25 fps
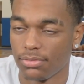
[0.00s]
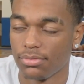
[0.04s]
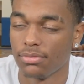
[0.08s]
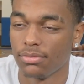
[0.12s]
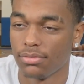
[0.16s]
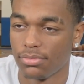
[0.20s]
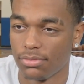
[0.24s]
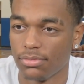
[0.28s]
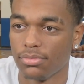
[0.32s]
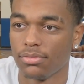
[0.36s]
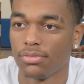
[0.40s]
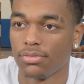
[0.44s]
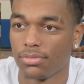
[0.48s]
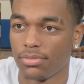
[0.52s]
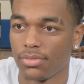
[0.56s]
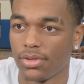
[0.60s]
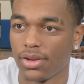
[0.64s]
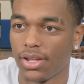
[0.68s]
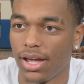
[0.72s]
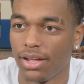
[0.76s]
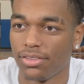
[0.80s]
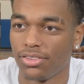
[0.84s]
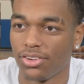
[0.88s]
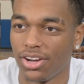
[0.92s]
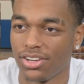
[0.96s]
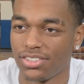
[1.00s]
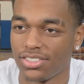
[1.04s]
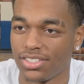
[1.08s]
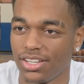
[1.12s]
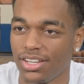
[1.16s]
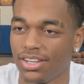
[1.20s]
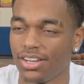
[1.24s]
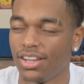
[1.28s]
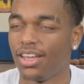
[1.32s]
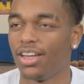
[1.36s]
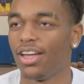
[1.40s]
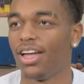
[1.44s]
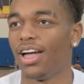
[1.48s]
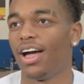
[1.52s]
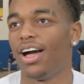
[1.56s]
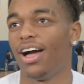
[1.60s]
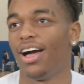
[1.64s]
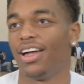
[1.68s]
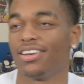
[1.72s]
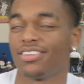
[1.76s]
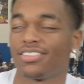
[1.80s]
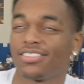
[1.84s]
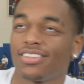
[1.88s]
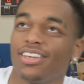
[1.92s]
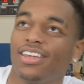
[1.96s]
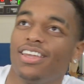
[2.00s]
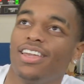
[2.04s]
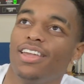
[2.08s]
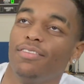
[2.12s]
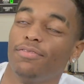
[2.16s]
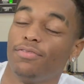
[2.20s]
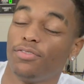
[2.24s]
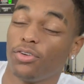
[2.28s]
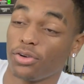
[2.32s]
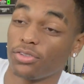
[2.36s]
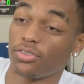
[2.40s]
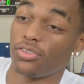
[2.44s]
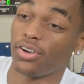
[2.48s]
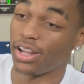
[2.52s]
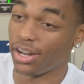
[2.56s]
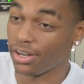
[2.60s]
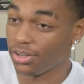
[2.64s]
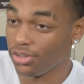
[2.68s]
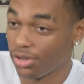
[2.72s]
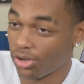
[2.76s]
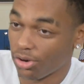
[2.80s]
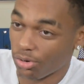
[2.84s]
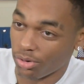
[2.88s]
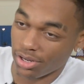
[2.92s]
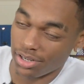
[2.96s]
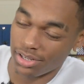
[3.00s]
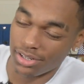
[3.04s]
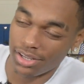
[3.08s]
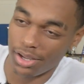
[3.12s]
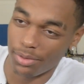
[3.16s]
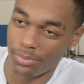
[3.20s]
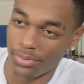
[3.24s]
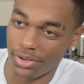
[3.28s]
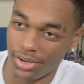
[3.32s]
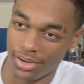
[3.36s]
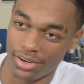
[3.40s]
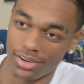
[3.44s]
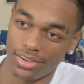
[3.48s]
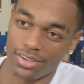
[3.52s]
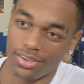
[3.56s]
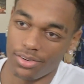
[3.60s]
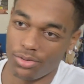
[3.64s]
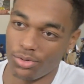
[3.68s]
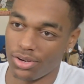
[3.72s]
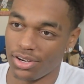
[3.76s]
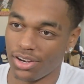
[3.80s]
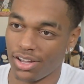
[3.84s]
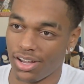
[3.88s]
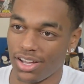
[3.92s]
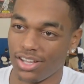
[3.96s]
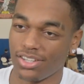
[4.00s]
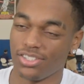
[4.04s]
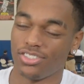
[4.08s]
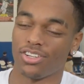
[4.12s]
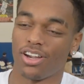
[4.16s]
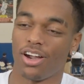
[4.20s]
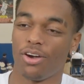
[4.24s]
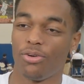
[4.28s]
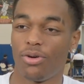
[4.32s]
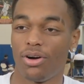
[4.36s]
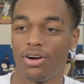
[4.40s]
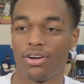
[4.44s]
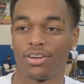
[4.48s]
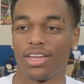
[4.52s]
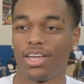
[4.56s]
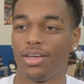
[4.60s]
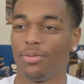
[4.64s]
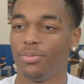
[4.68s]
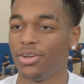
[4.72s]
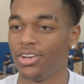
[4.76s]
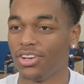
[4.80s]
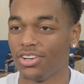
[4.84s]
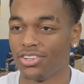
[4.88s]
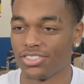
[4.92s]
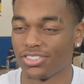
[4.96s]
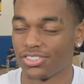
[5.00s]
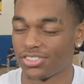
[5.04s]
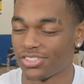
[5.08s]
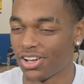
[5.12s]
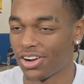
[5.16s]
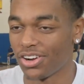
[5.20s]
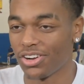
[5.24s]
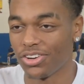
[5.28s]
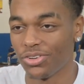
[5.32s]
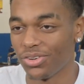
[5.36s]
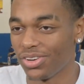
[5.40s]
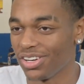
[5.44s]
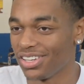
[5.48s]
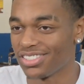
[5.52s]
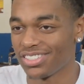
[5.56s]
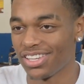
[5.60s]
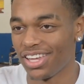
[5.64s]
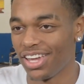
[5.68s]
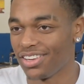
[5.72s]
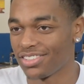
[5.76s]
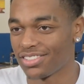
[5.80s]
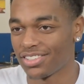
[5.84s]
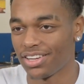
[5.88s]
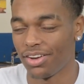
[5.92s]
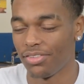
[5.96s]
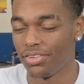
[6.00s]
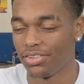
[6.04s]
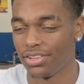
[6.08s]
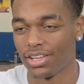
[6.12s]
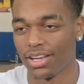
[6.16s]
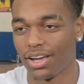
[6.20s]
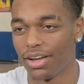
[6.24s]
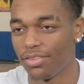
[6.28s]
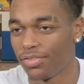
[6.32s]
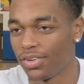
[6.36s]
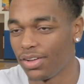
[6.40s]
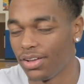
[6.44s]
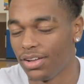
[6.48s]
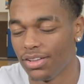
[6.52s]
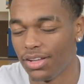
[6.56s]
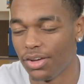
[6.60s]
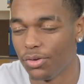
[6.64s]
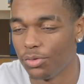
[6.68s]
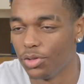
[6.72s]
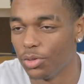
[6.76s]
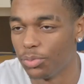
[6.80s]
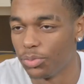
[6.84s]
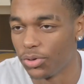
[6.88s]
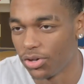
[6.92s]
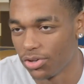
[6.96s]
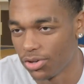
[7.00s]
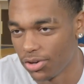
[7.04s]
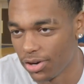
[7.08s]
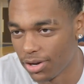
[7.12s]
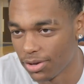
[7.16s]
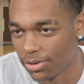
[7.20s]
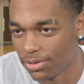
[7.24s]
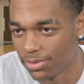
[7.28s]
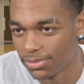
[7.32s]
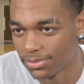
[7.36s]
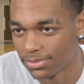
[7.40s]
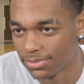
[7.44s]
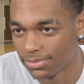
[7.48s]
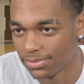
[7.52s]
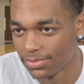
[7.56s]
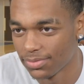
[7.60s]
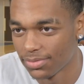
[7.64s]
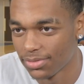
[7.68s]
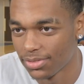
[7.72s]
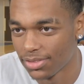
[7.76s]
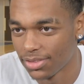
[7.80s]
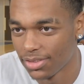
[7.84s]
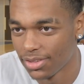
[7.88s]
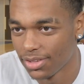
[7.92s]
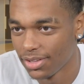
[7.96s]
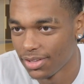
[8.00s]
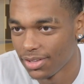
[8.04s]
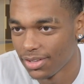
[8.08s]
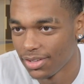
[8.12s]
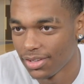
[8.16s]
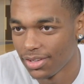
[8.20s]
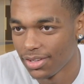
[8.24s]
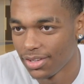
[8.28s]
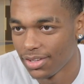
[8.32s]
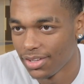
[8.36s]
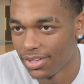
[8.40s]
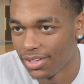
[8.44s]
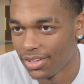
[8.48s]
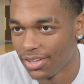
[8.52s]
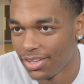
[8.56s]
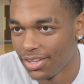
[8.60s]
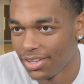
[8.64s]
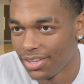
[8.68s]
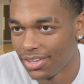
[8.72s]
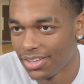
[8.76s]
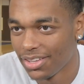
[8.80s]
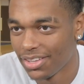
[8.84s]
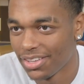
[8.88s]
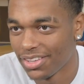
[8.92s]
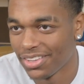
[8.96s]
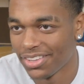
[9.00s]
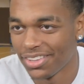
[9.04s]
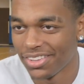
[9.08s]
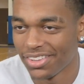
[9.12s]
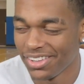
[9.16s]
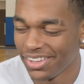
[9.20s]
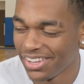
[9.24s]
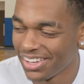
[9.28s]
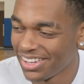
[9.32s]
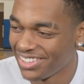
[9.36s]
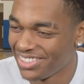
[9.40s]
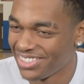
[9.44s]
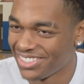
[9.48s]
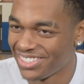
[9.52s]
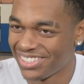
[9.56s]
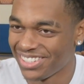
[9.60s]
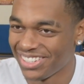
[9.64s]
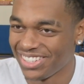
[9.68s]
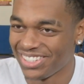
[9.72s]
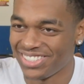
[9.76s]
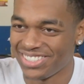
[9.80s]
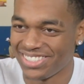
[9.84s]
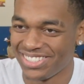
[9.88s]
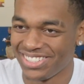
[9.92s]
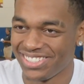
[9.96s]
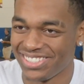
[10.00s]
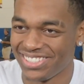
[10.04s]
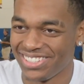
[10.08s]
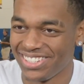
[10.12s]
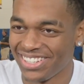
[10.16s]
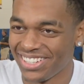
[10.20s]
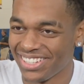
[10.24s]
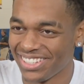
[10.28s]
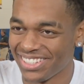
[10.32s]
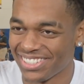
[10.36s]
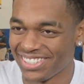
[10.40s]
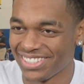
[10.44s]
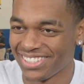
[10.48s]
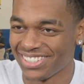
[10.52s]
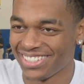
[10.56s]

Mm-hmm. After I seen, honestly, in fourth grade, I knew I wanted to come here. When uh, John Wall came here and just started doing his dance and everything, I fell in love with the program. Can you do the wall pretty good? Yeah, just it's just this.